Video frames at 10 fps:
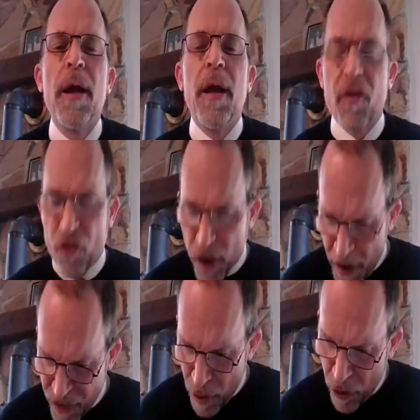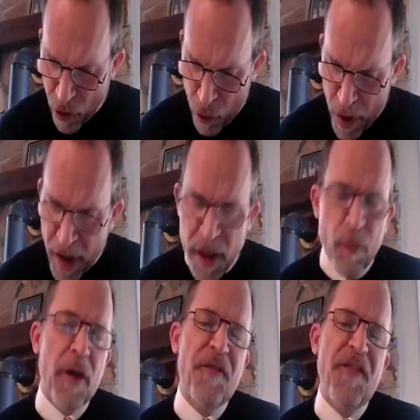and see if there was a way that
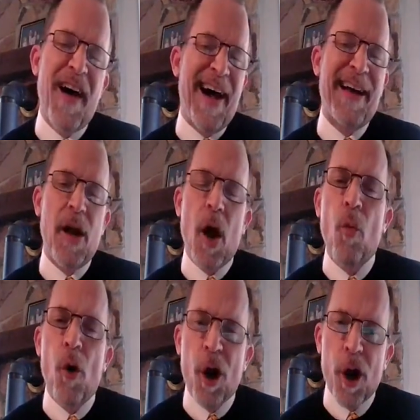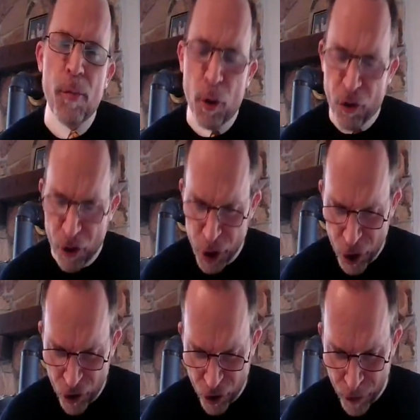we could find a workable
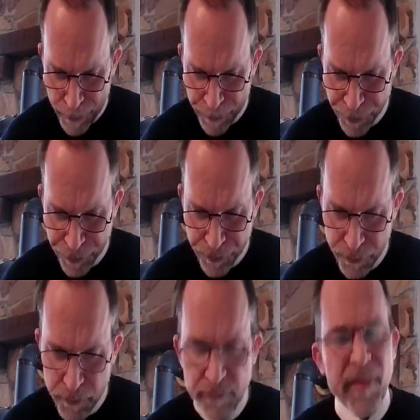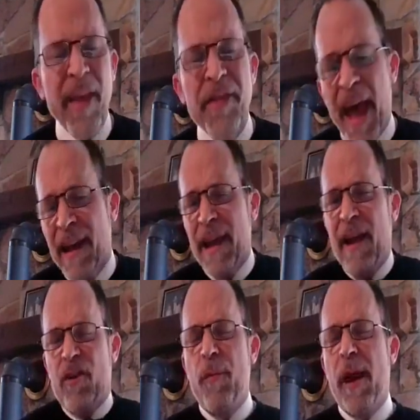solution. That
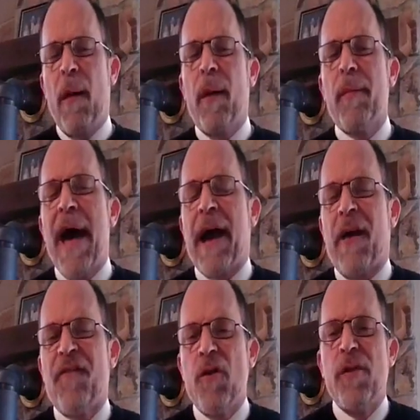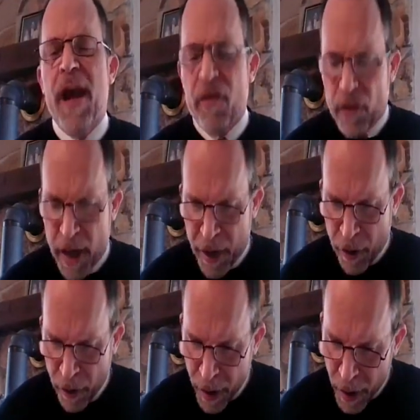led to me coming back a few days
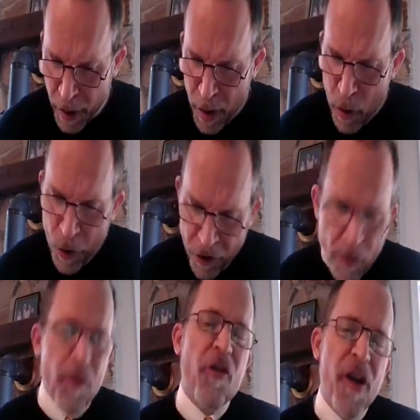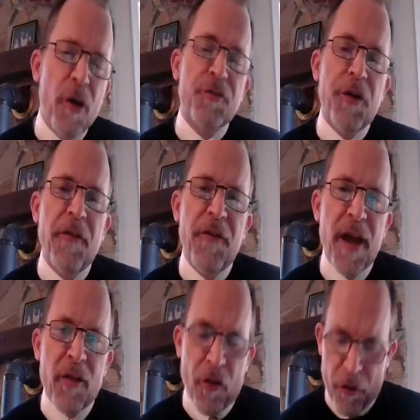later with some silt
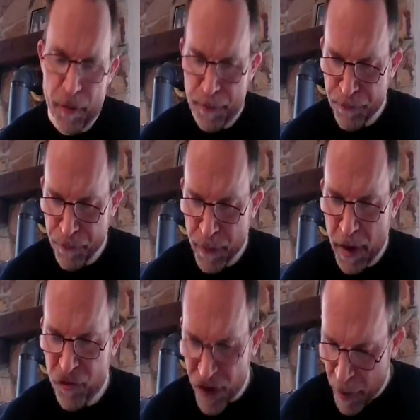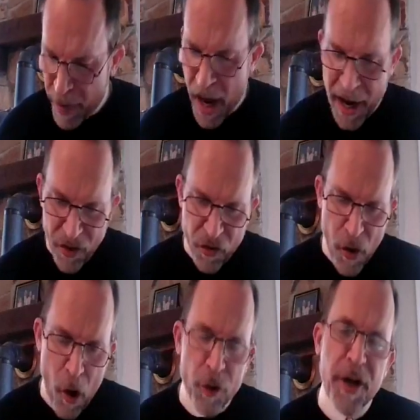fence. Jim and I
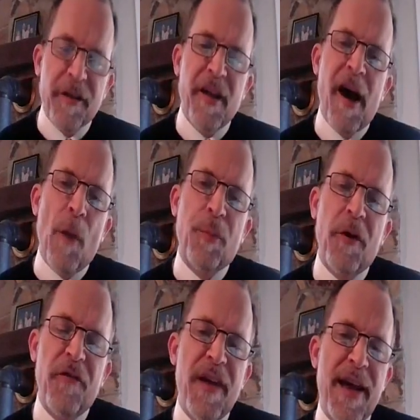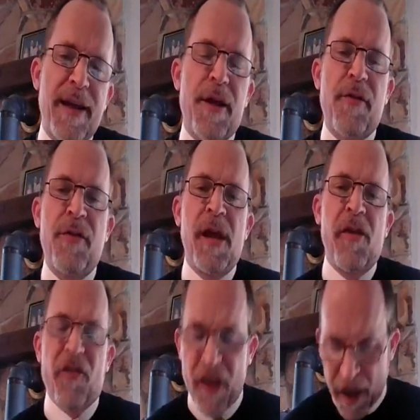installed it to help prevent the
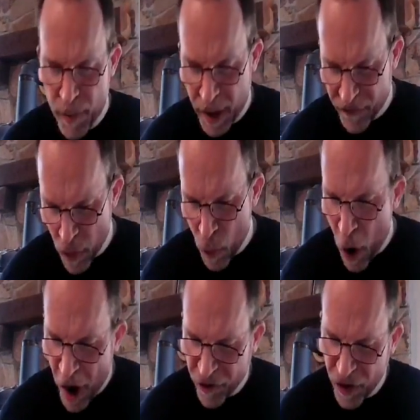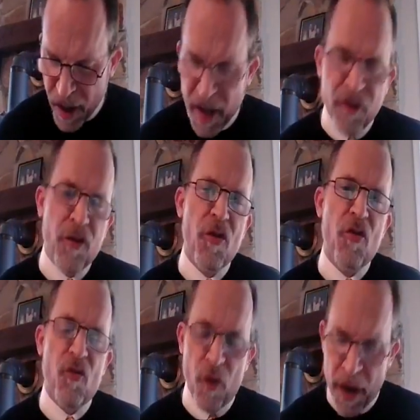sediment from washing into the
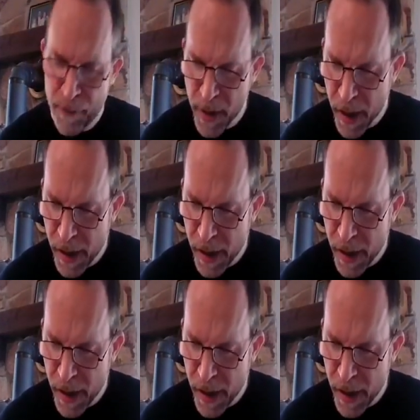stream.